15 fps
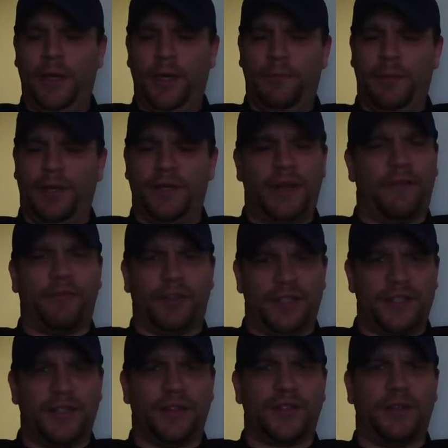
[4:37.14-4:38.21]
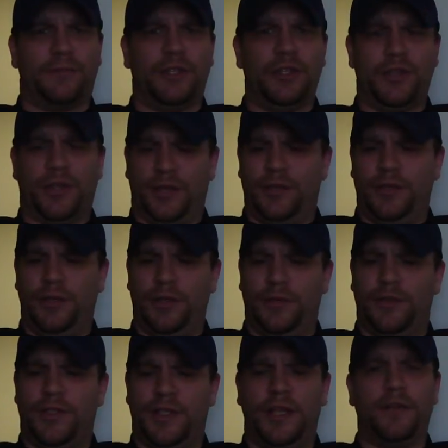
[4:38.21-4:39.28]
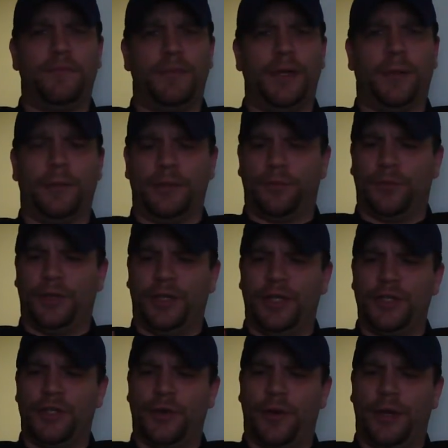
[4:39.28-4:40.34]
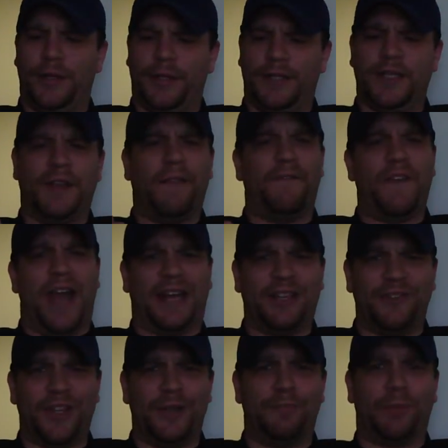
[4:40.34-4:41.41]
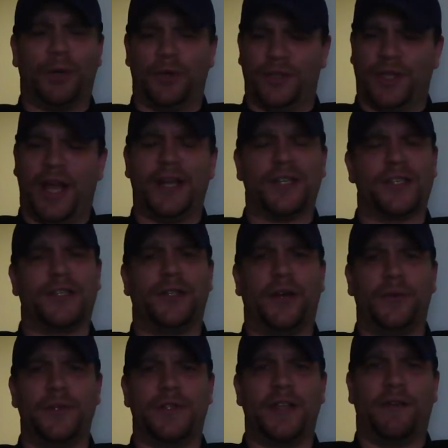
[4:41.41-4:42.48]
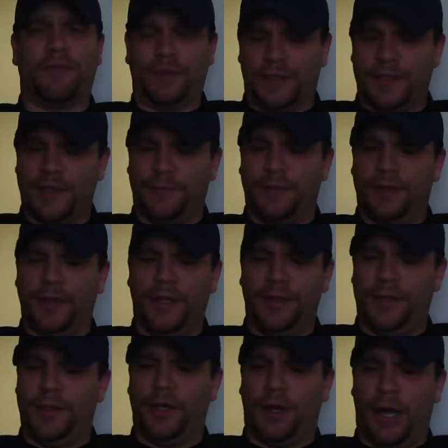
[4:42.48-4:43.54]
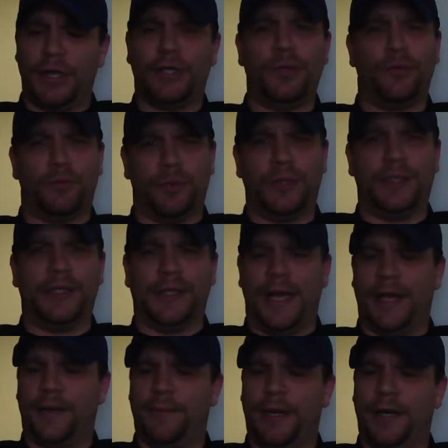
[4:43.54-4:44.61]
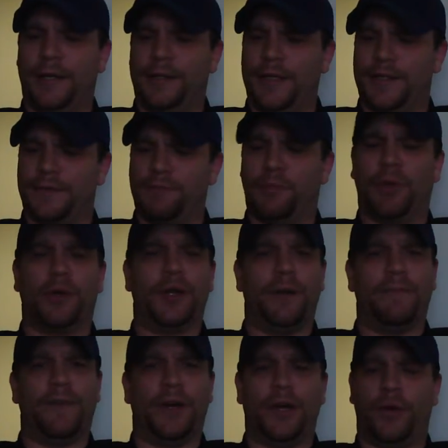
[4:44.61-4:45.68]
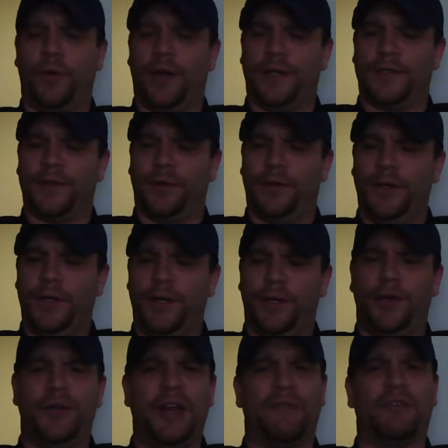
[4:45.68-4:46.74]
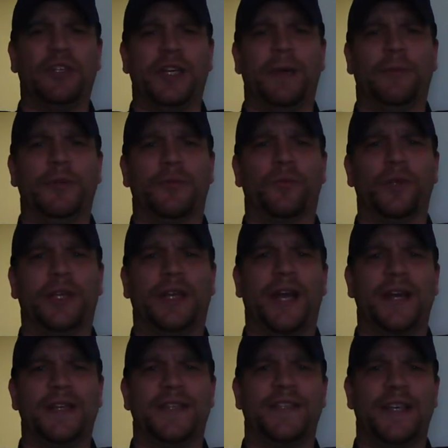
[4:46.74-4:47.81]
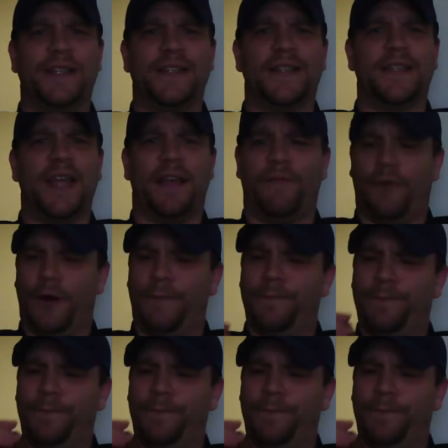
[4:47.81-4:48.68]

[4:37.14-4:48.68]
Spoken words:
but definitely still something you'd sit and be able to really enjoy. Like I said, the fact that it burns kind of slow is definitely something that, you know, I do really like about it. It doesn't burn up very quick, so you're definitely able to really kind of sit and savor it.